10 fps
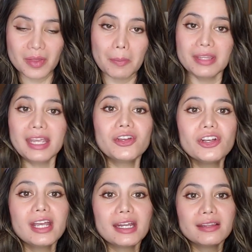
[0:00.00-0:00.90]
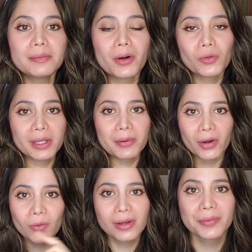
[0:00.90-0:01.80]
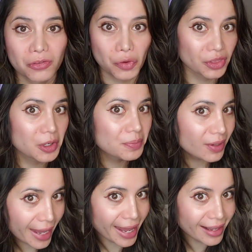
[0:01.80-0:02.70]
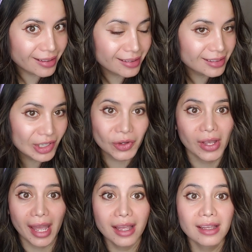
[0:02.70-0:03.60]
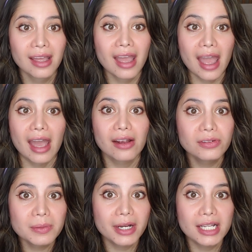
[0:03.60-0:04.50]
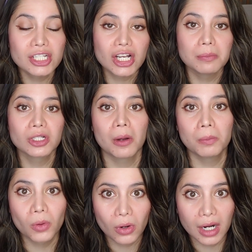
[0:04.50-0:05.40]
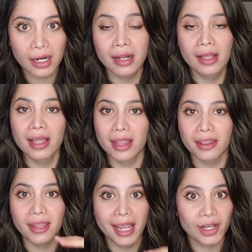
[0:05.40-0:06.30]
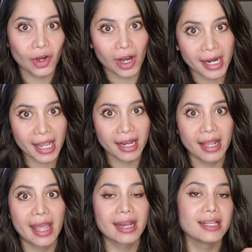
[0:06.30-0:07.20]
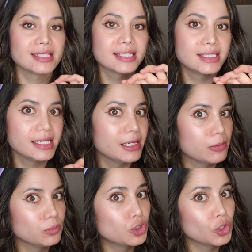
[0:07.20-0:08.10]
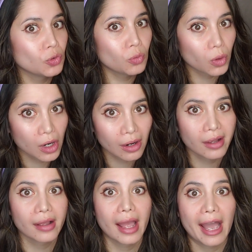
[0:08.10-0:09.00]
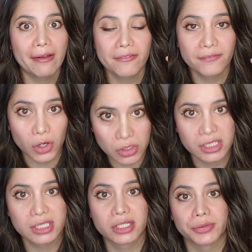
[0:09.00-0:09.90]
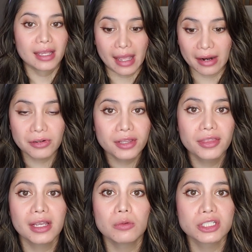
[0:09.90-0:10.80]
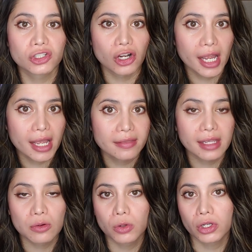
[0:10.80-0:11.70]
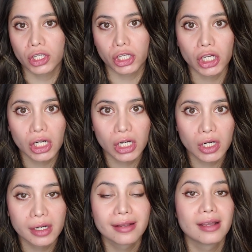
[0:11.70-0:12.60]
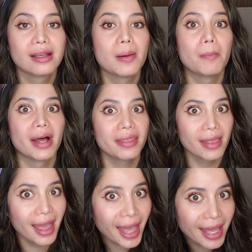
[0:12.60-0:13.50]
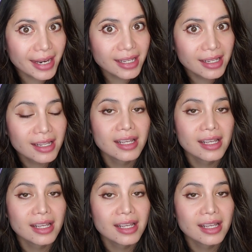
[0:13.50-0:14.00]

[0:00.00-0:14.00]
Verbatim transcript: But they created the Pokey Poke for their plague, okay? Everybody jumped on board. They got it, and it seemed to work at first. Everything was great. They were cured. But then